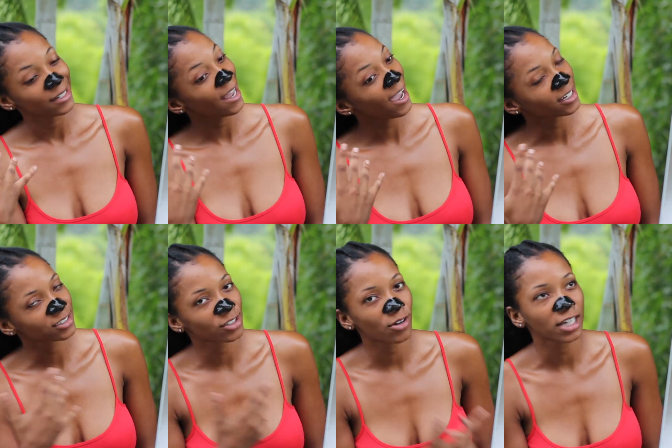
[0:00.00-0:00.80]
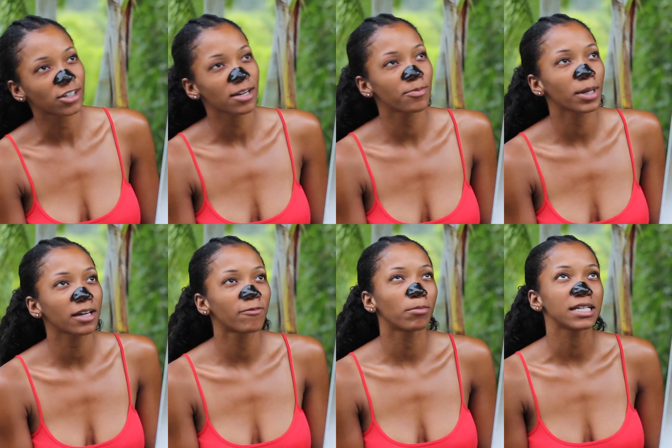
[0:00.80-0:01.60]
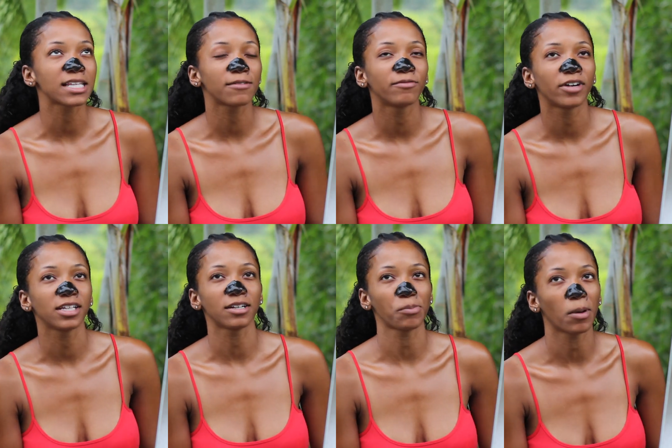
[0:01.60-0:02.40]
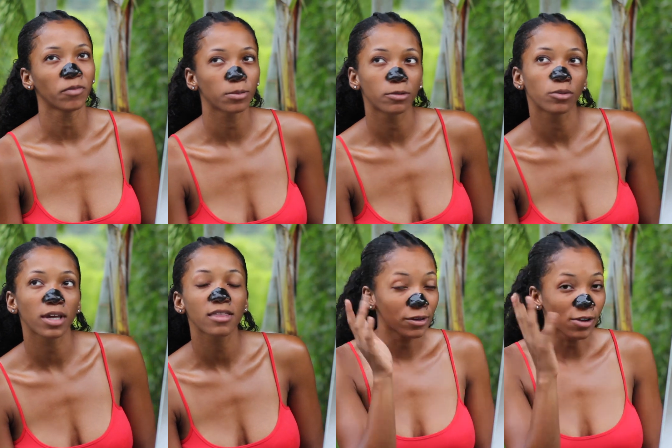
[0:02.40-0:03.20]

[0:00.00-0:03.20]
Next, so I try to pick a place that I'm fun and I'm comfortable with.